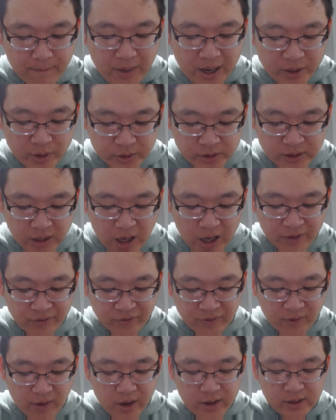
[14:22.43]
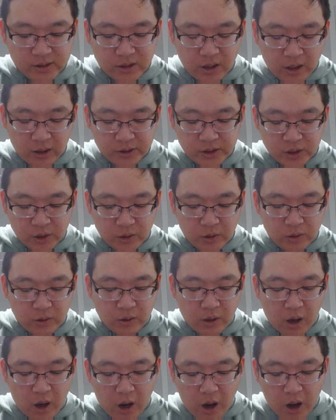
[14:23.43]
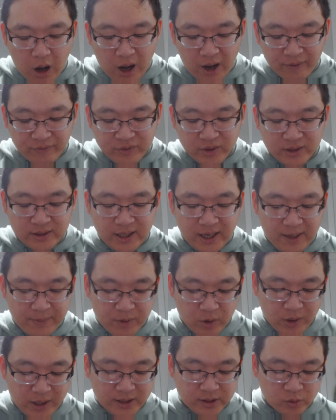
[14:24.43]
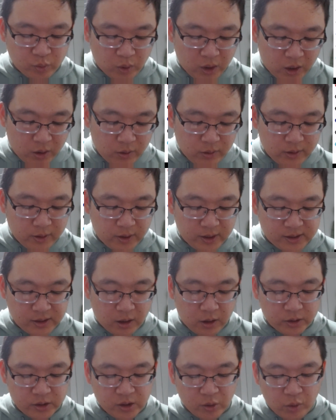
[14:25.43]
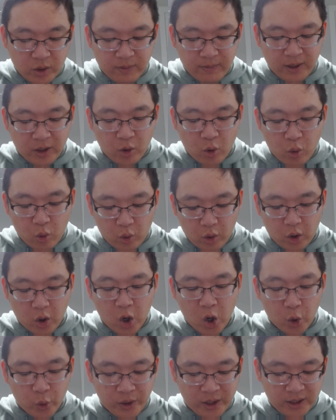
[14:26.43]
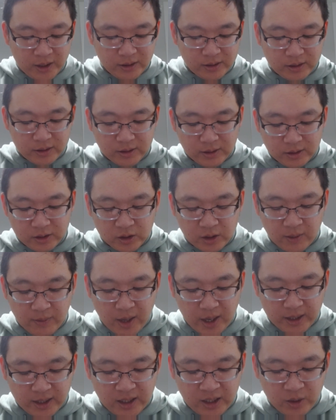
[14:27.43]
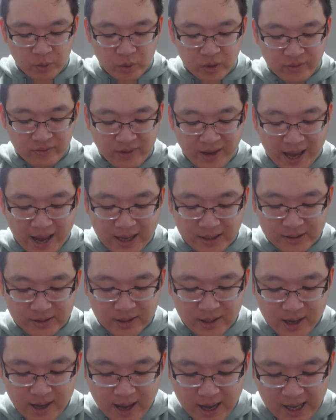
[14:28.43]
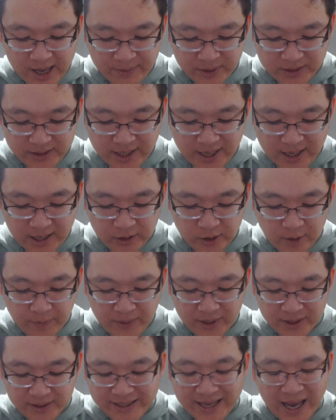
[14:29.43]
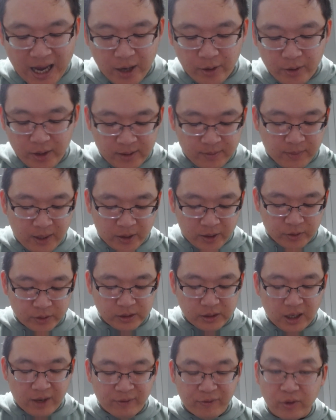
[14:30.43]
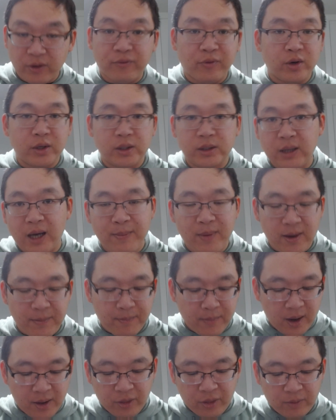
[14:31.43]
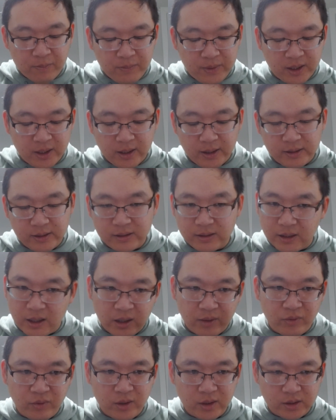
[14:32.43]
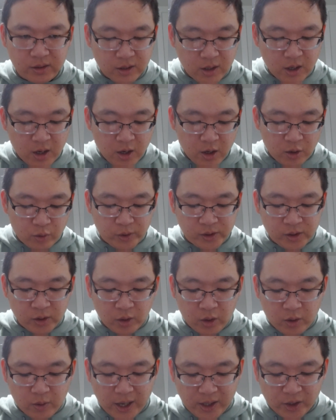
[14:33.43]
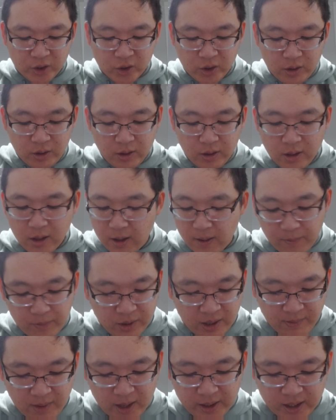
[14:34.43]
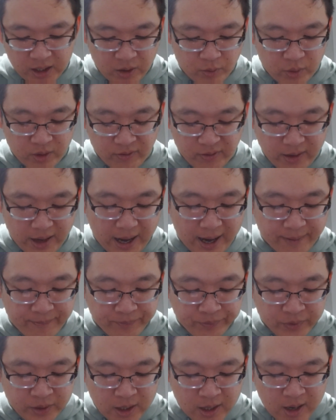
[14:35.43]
Microsoft is also off the table as well. It's also one of my core holdings, so I'm not getting rid of that. I'm a little bit down in Microsoft for the first time in a month because of this recent correction, but I'm not getting rid of that.